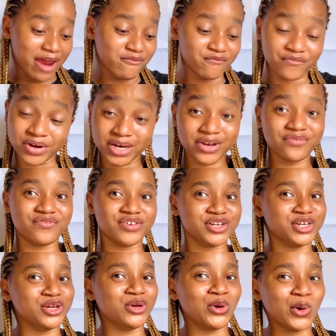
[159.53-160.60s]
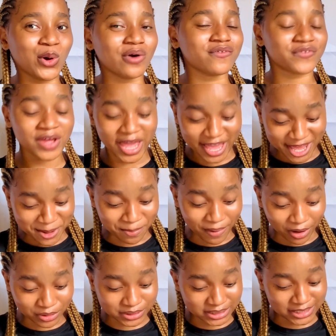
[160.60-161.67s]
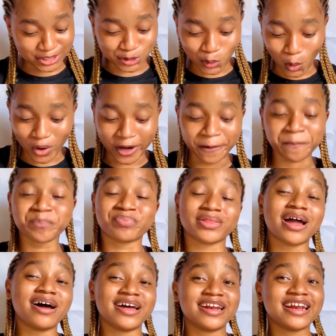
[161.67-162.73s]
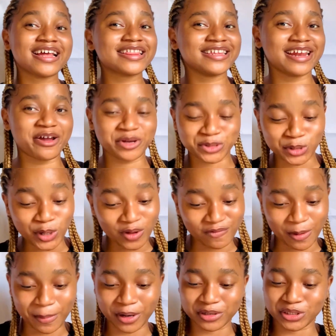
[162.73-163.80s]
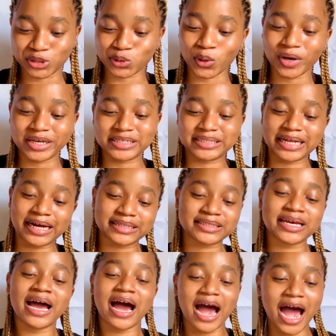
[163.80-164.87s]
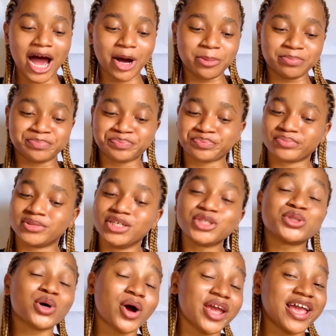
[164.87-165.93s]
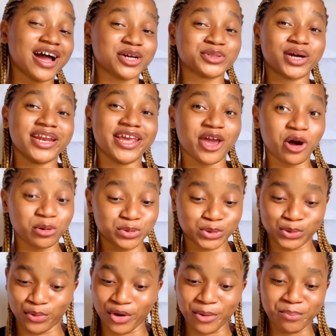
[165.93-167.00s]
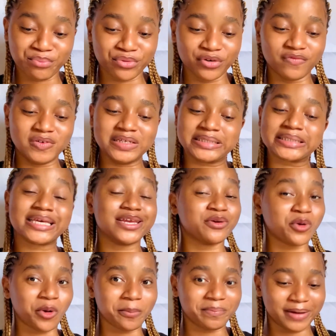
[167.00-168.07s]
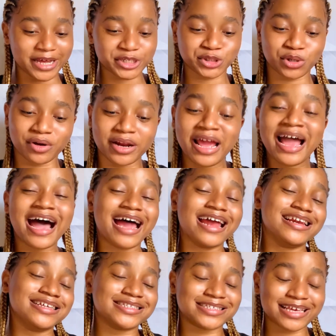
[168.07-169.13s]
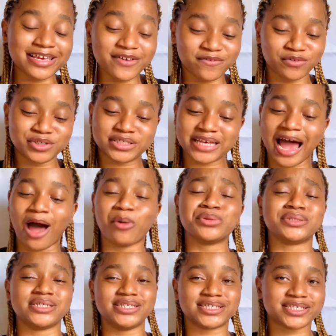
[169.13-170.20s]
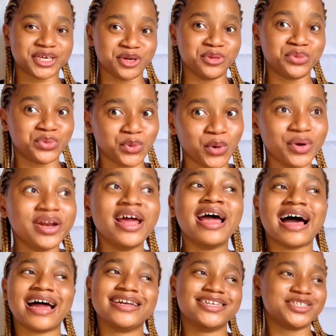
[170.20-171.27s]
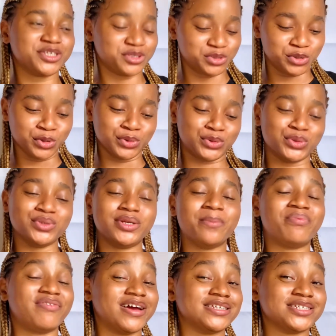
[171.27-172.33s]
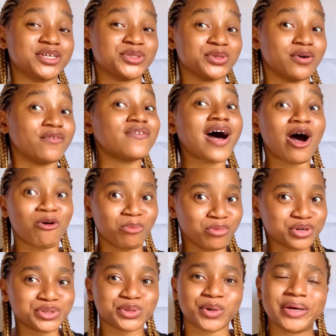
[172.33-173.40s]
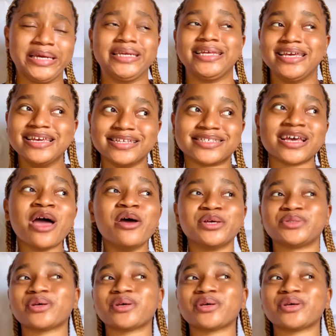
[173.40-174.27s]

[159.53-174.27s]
I really really love about this oil. Now, another thing I also love about this oil is that um this oil actually helps to improve the skin complexion, and it evens out the skin tone, and this is due to the presence of almond oil in it.